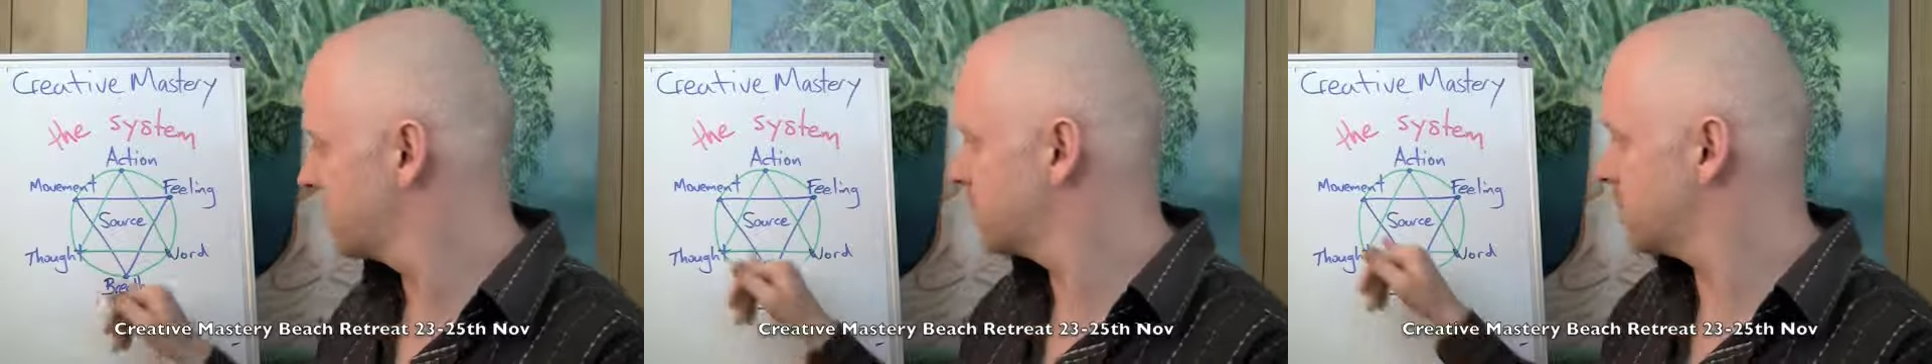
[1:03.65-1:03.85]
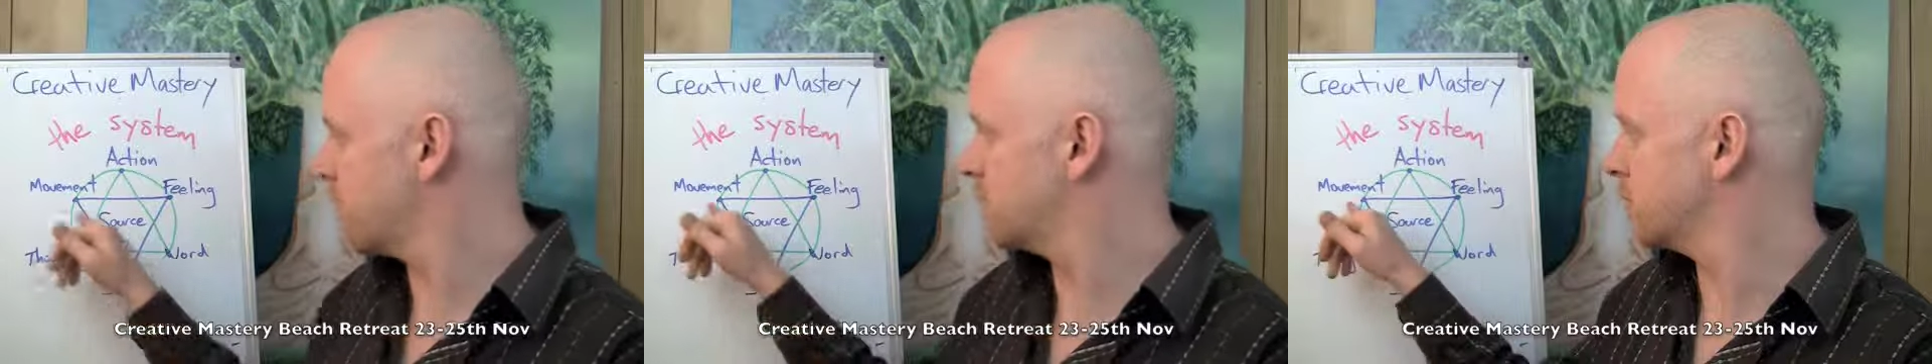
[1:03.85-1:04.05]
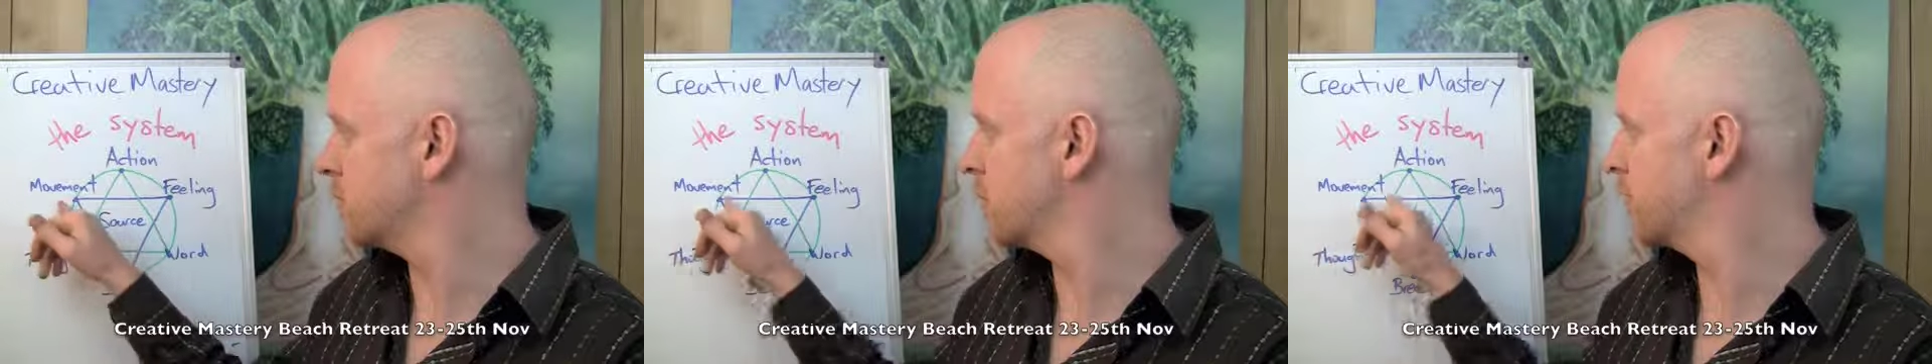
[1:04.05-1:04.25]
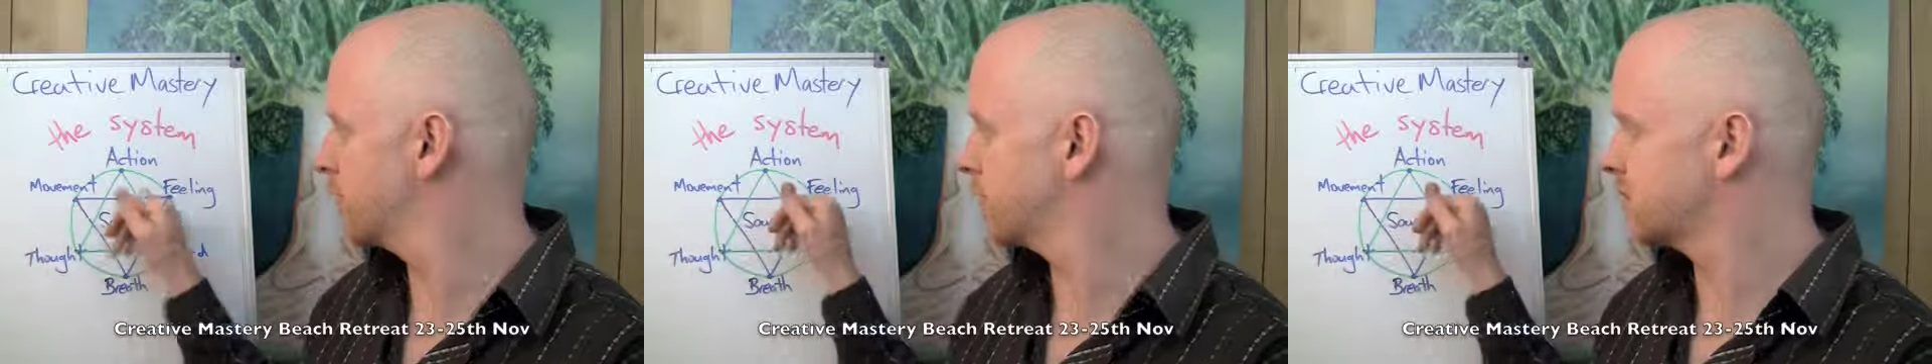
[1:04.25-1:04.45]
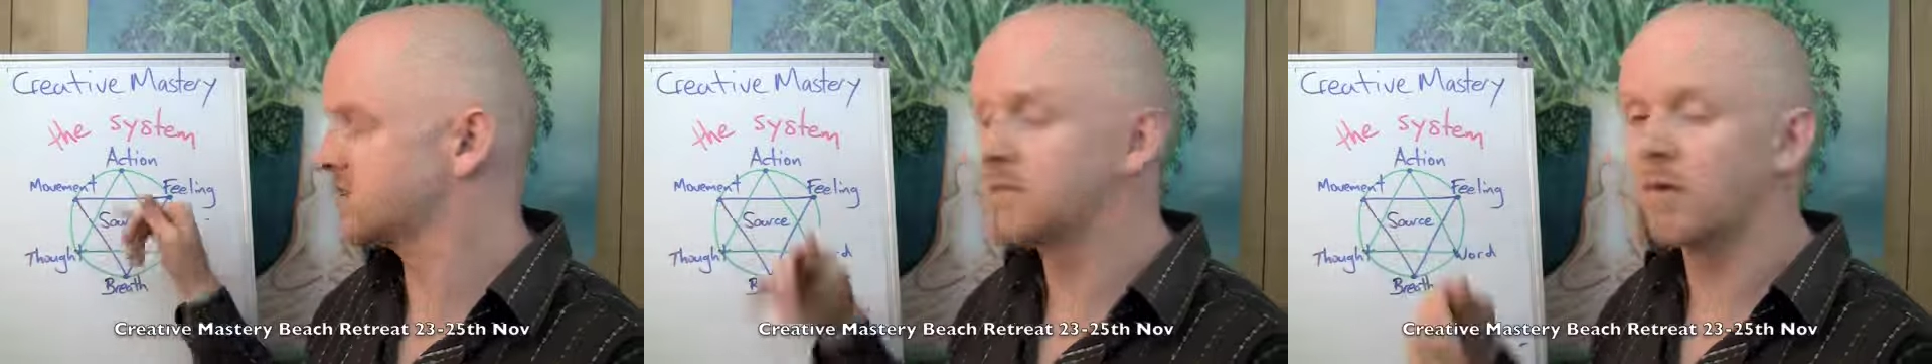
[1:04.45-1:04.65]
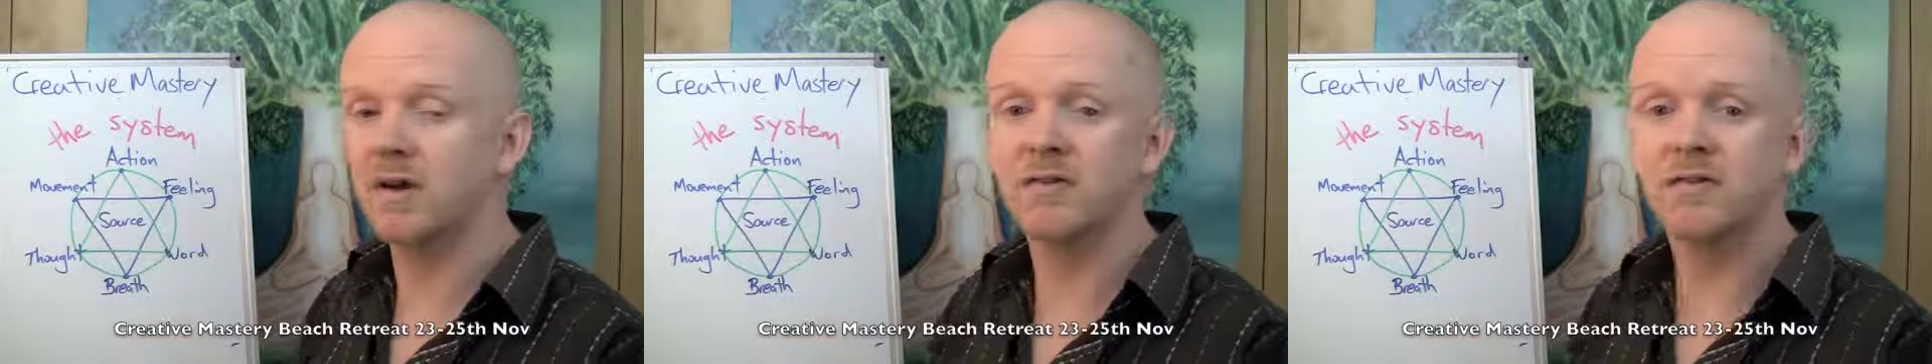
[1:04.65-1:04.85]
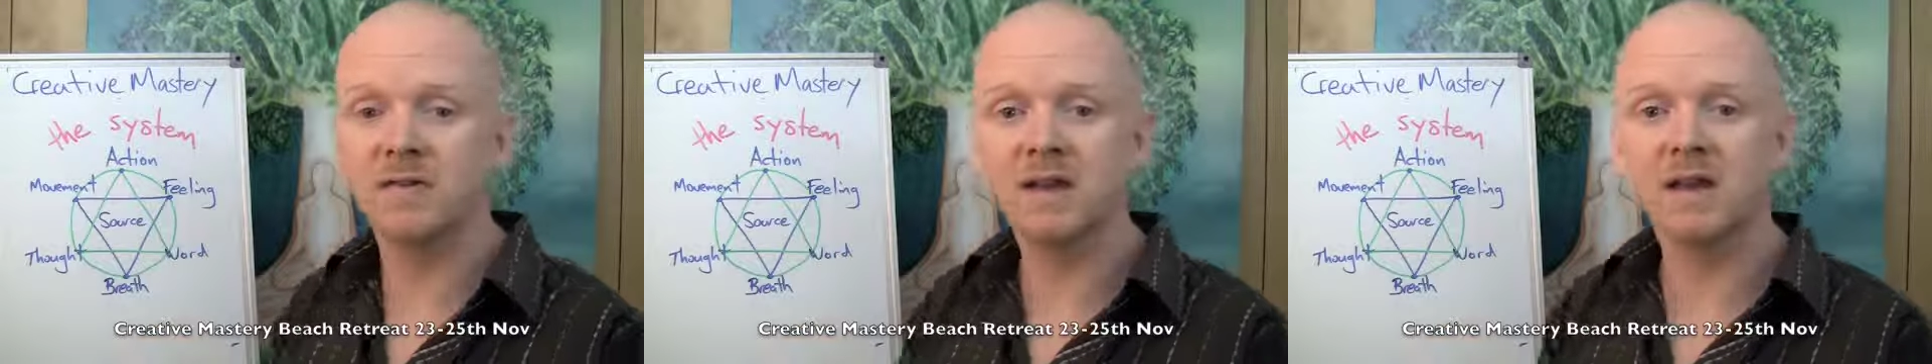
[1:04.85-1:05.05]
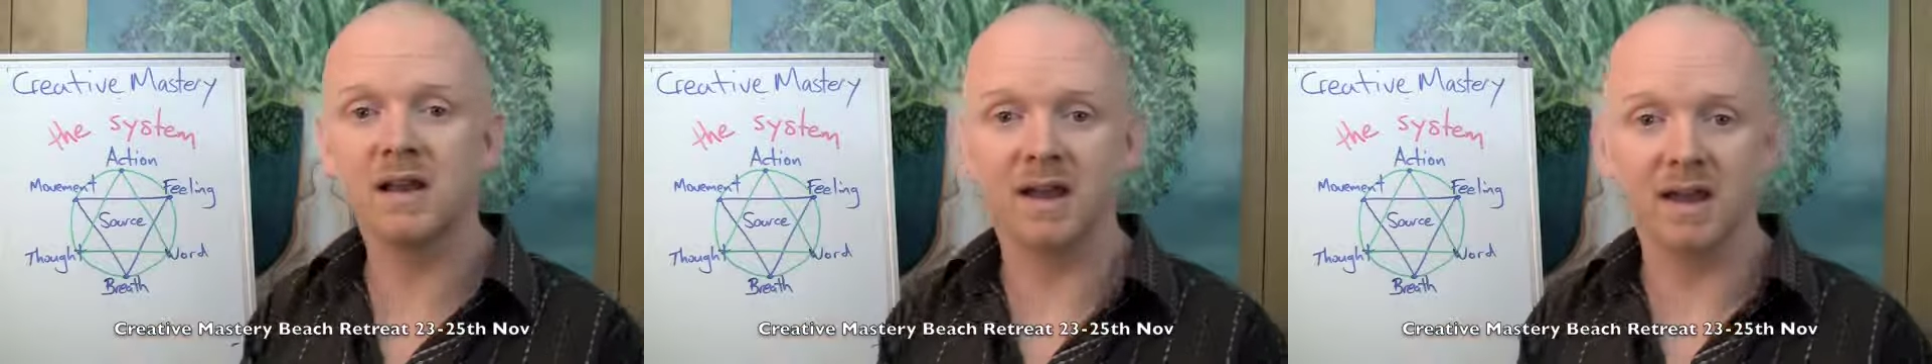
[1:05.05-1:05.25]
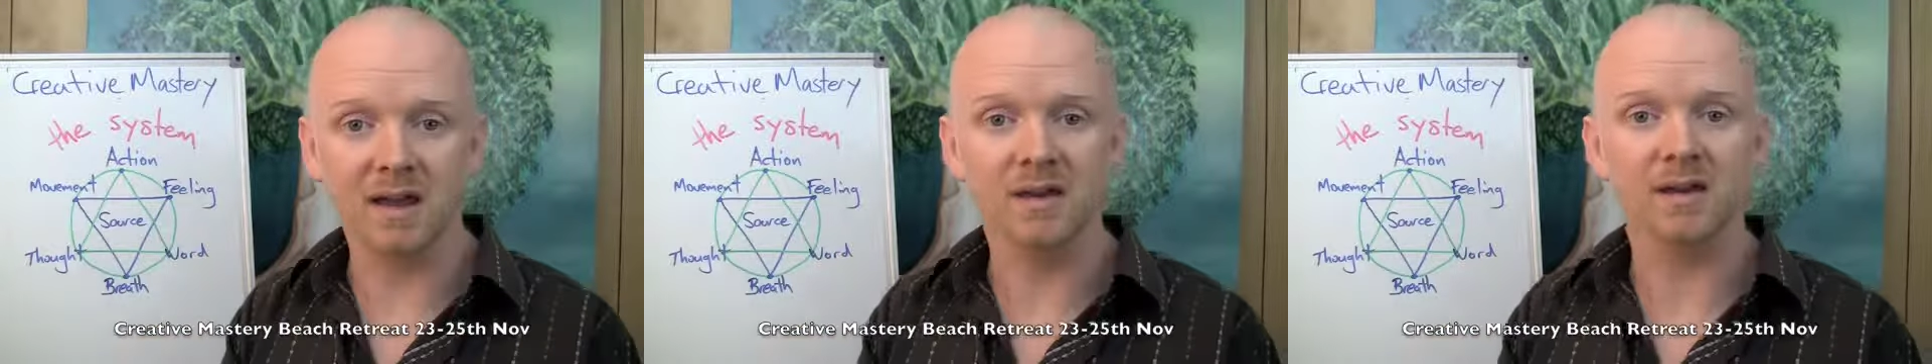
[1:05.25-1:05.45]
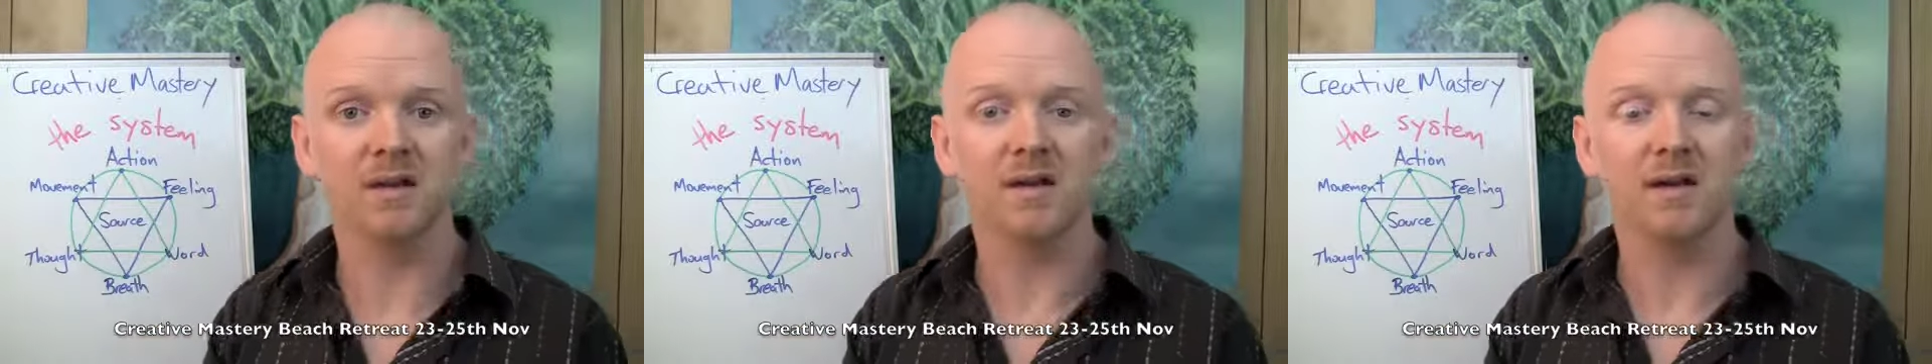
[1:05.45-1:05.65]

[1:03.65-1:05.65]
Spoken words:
my movement, and my feeling